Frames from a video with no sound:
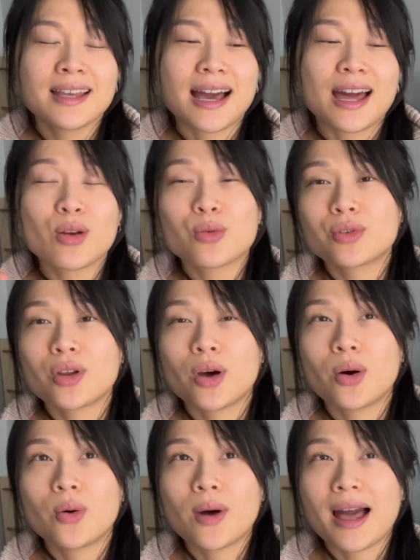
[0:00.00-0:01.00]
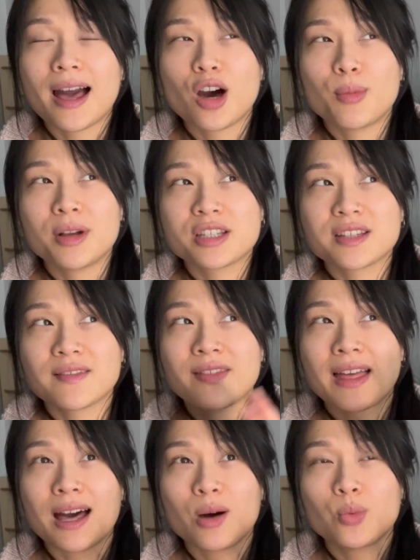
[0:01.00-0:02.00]
I don't know how much of
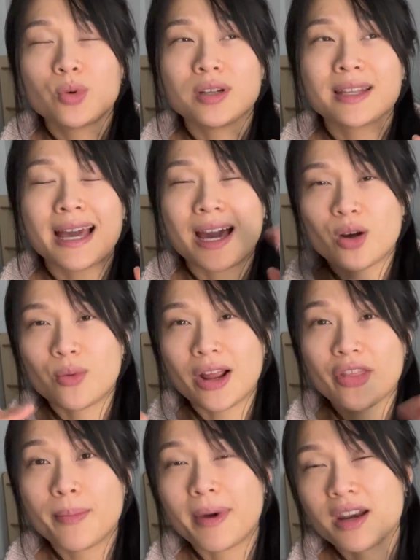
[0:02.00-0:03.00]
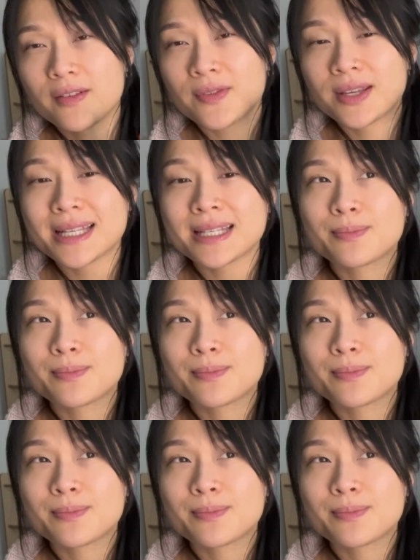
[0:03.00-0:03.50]
that would counteract the benefits,